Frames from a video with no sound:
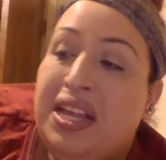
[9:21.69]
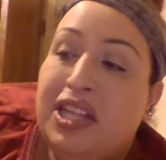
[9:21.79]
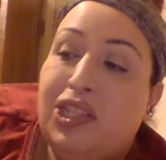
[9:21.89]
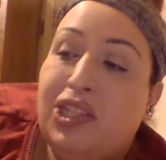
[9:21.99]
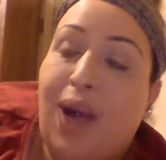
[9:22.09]

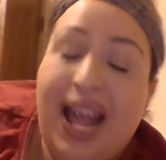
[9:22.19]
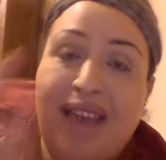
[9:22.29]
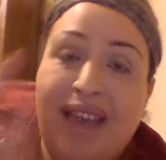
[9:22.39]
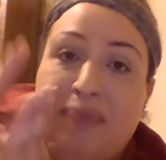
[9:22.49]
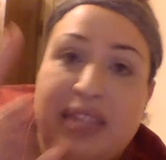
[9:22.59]
So I
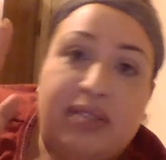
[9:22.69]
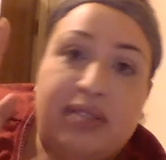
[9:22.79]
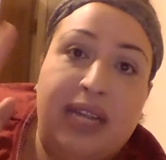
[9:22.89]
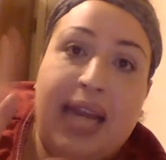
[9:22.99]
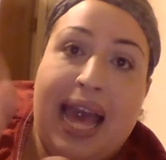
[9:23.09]
have
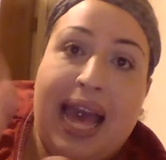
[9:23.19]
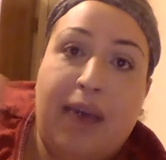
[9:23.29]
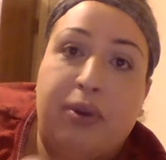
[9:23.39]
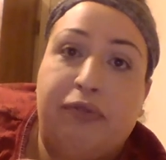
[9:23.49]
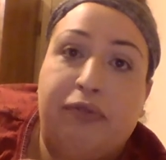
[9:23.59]
basically an
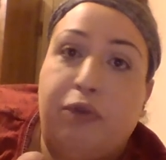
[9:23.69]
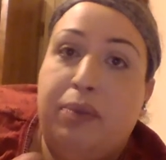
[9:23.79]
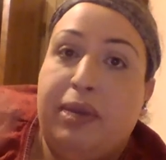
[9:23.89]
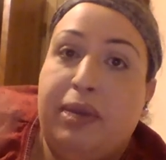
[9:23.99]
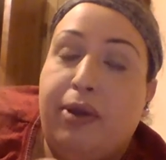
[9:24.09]
hour free
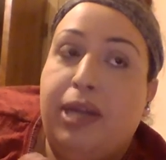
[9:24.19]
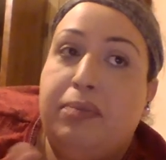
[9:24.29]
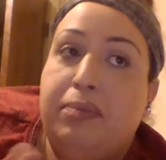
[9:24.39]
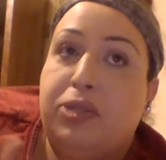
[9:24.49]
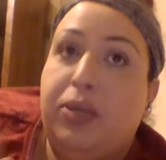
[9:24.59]
period
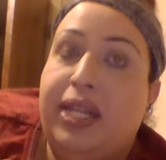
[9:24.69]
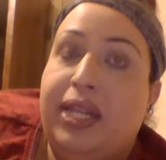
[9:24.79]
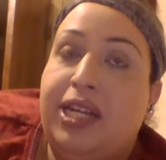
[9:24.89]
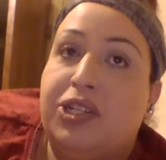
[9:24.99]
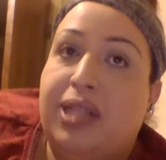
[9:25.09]
between
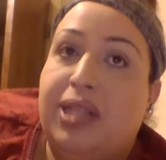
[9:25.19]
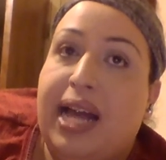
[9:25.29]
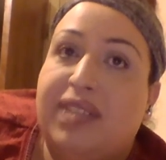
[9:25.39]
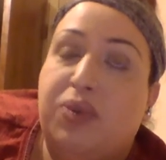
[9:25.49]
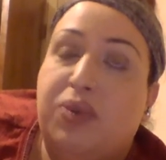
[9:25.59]
each
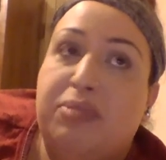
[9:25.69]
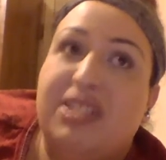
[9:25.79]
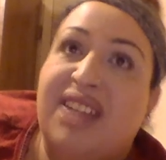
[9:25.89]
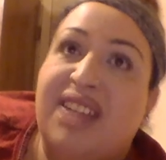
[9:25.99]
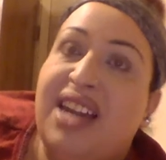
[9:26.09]
class, so I'm
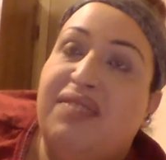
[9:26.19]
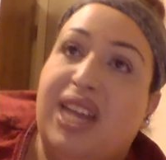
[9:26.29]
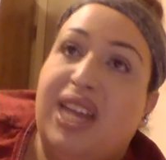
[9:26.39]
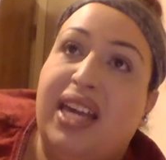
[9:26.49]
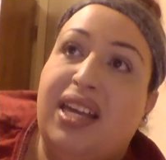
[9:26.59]
just kind of
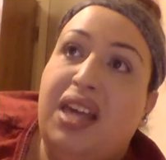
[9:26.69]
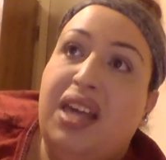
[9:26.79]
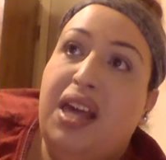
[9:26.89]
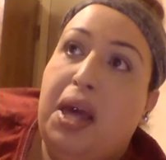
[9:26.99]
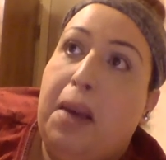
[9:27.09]
like
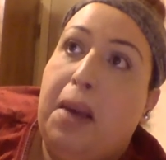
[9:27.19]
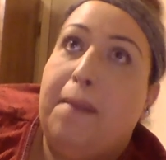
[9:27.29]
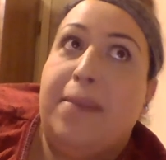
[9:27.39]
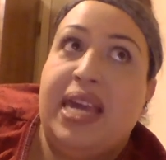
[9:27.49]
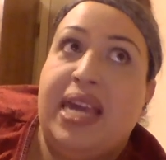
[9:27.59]

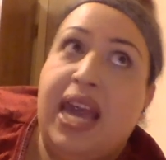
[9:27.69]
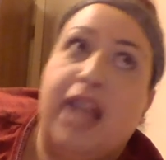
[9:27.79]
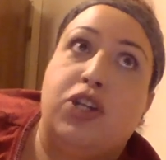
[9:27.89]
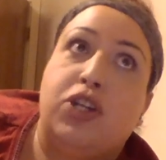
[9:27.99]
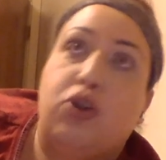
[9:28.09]

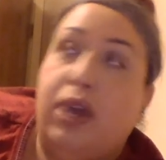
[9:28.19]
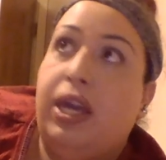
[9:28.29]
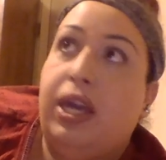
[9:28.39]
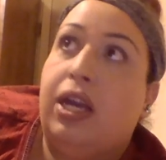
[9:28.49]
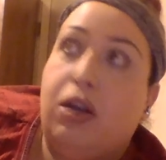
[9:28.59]

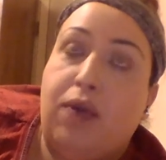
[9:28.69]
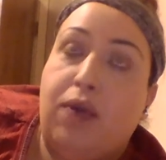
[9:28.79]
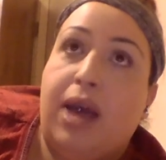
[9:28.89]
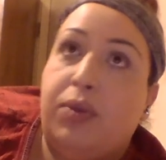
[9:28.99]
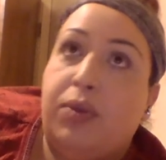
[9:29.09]
meandering
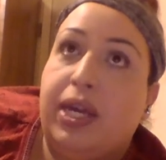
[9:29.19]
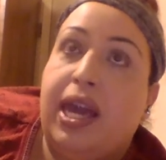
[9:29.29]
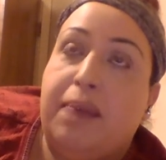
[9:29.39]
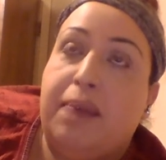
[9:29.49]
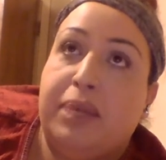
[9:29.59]
around the
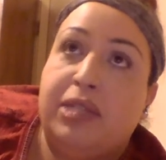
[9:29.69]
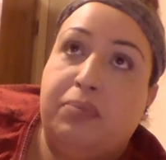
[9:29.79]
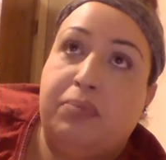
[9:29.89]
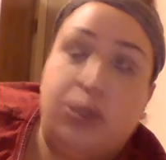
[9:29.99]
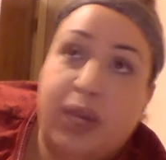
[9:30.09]
campus
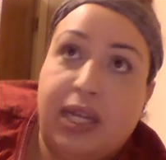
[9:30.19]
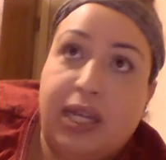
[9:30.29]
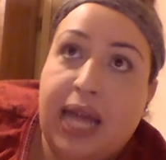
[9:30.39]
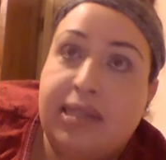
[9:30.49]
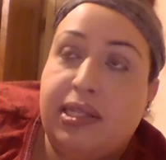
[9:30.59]
between
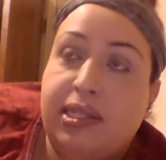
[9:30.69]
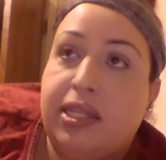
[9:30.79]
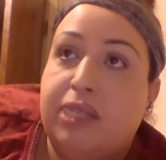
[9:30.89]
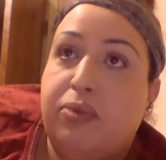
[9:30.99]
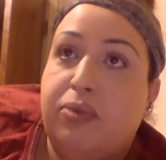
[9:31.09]
classes at
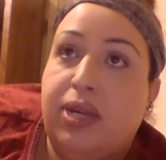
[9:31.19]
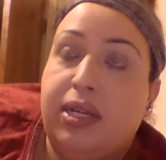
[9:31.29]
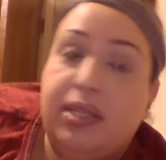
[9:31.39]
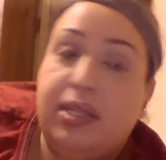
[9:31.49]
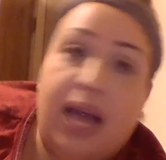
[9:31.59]
this point
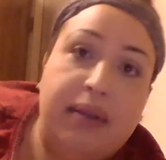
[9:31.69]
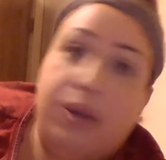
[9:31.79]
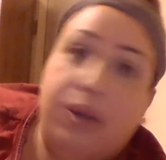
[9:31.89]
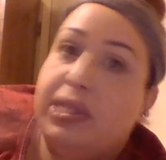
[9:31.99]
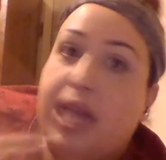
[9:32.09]
because I, I,
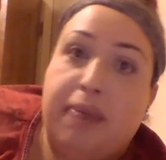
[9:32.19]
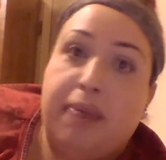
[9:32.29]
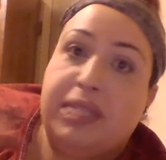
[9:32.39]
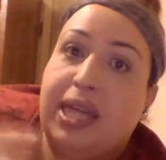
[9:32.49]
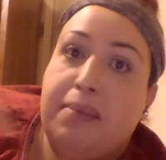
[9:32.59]
wasn't able
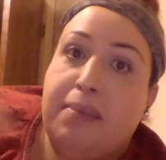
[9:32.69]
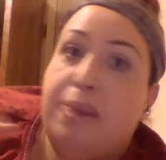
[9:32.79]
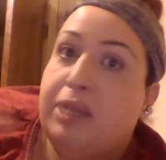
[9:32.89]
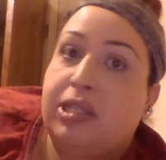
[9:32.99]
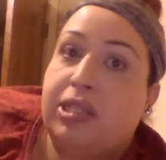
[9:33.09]
to get my
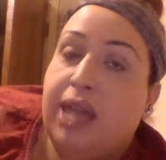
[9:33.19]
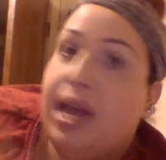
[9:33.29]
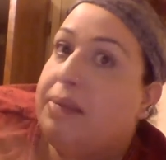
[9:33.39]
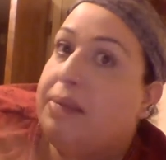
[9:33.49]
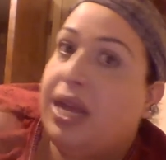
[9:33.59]
books today.
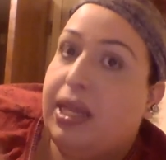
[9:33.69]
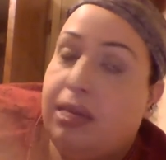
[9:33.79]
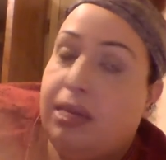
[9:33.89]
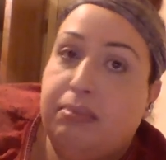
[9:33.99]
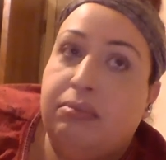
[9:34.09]
I'm getting
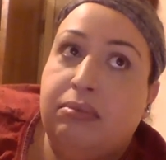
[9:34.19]
them